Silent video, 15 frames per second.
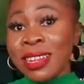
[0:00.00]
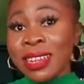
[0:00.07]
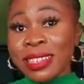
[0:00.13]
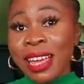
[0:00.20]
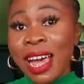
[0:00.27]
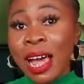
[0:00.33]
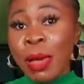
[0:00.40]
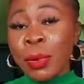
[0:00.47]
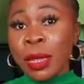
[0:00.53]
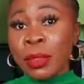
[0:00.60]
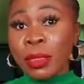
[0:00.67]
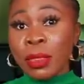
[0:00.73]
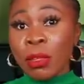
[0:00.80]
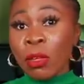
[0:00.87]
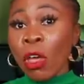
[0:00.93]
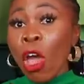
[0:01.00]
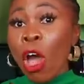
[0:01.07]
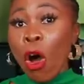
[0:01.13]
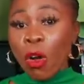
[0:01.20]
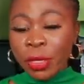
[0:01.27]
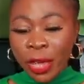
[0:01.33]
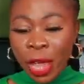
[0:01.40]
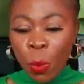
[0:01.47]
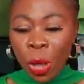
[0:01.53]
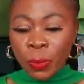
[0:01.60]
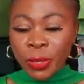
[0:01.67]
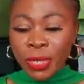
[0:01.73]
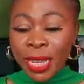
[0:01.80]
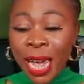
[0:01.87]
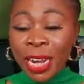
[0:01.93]
describe it on their
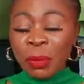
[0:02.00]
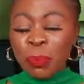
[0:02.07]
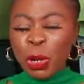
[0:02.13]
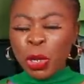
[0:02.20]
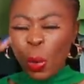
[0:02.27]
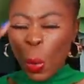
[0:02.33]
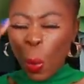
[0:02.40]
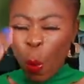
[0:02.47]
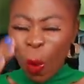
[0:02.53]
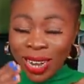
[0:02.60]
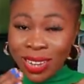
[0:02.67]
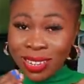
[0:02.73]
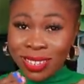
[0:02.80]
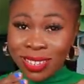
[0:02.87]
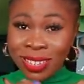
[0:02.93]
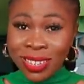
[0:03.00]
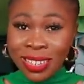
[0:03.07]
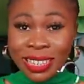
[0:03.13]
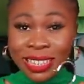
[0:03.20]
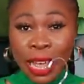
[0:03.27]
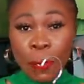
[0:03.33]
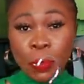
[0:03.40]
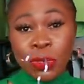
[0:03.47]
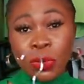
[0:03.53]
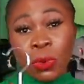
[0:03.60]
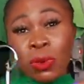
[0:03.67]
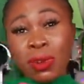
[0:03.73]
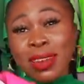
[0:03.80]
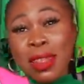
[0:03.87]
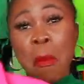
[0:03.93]
website but quality is
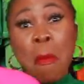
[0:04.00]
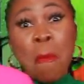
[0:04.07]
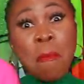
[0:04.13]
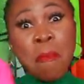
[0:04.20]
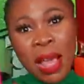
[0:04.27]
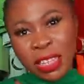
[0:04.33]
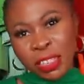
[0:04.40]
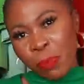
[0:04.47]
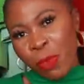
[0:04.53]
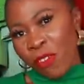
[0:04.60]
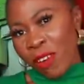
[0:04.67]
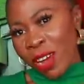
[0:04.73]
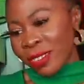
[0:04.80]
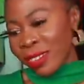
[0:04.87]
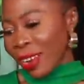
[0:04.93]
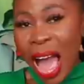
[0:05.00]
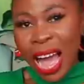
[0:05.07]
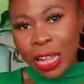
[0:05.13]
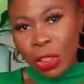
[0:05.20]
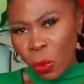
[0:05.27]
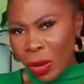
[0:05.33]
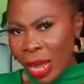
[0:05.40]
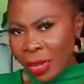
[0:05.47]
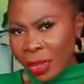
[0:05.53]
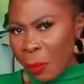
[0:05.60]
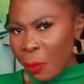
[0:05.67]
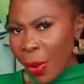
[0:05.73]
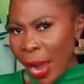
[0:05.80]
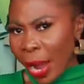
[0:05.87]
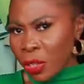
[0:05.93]
absolutely mesmerizing I don't like the
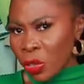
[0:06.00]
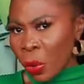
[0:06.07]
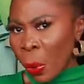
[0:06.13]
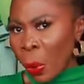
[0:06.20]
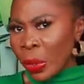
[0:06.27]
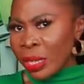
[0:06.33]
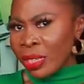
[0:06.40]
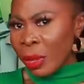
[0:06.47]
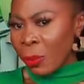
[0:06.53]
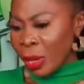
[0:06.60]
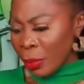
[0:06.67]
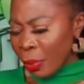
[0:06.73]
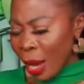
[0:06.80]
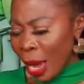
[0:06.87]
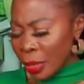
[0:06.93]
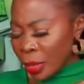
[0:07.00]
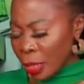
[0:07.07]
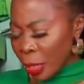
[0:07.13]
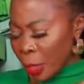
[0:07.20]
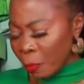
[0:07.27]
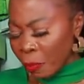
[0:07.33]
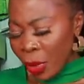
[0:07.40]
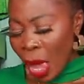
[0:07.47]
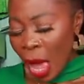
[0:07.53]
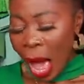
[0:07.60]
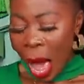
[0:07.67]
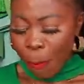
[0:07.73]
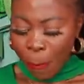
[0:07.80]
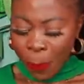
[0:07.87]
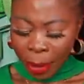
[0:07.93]
price though it's a bit pricey
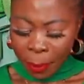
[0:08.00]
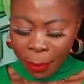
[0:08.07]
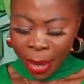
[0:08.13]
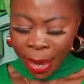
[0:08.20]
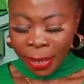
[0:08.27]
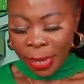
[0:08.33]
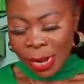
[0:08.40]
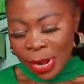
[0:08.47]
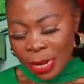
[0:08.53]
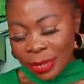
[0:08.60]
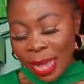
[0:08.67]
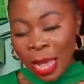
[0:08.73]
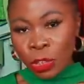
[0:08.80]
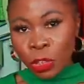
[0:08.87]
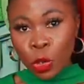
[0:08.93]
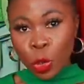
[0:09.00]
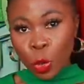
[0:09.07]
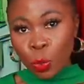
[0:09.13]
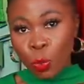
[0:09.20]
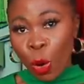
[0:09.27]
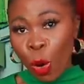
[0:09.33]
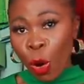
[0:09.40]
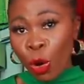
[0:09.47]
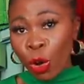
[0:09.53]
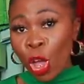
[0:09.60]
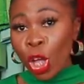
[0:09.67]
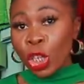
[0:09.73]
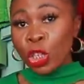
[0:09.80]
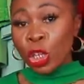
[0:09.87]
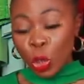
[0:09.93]
I picked mine in the size small
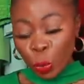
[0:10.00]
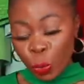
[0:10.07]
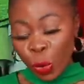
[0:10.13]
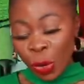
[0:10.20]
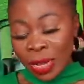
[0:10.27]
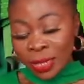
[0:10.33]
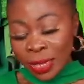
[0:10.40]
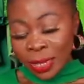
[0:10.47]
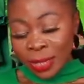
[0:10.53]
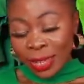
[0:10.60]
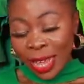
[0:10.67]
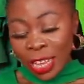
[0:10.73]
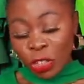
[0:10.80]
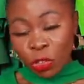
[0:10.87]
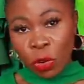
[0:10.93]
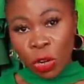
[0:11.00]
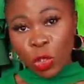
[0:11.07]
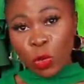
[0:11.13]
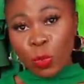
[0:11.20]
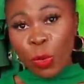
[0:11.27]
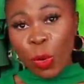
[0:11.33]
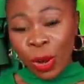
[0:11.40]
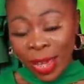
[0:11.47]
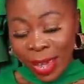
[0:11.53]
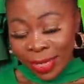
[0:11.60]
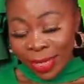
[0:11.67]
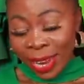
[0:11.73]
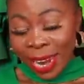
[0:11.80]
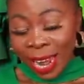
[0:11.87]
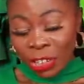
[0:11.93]
the smallest is extra small
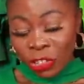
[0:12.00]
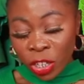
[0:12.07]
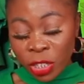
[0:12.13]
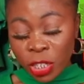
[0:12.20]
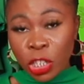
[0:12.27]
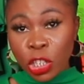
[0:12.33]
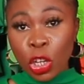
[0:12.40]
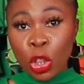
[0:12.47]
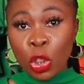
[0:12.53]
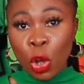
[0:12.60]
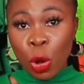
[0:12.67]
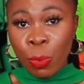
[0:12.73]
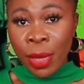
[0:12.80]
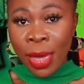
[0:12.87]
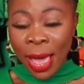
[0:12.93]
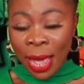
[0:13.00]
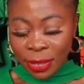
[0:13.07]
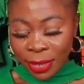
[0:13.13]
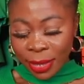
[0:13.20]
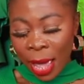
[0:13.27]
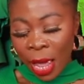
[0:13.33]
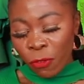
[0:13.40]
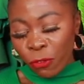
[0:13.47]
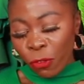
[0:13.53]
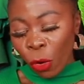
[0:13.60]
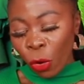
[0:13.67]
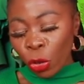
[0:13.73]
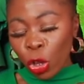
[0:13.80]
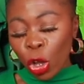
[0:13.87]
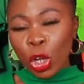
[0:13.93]
and the largest is a double XL for